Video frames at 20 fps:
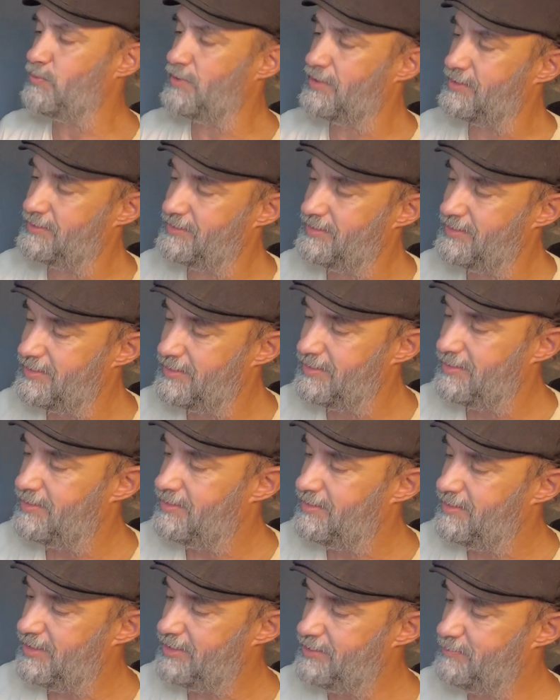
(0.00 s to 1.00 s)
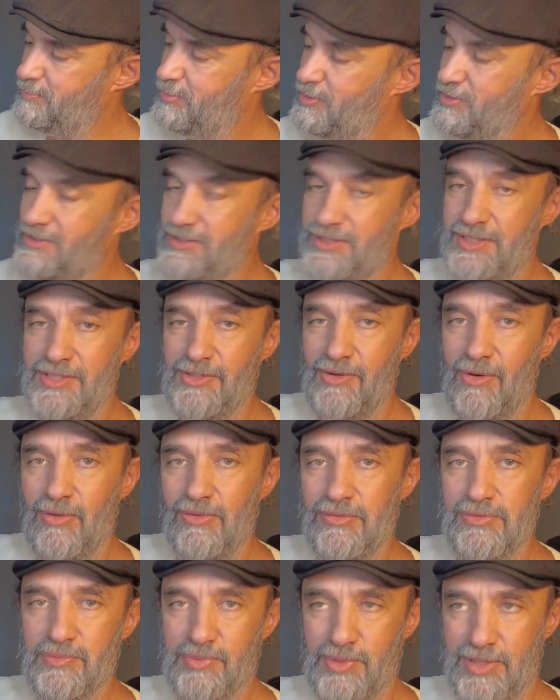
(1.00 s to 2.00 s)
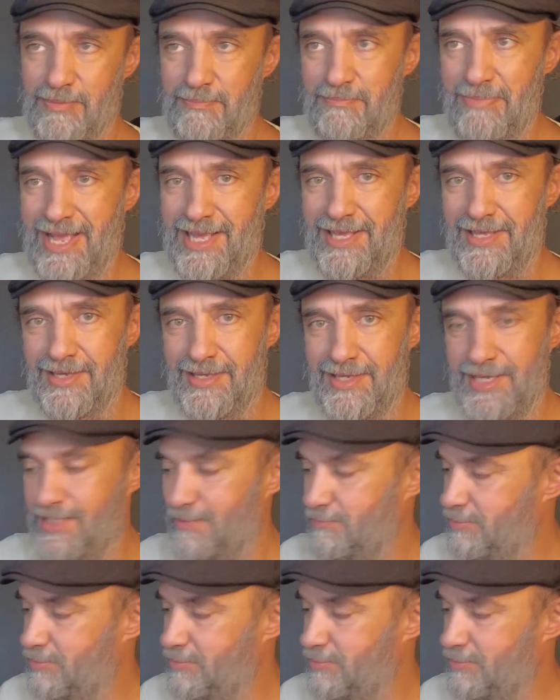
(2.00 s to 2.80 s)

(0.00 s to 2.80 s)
one and put the old one back again,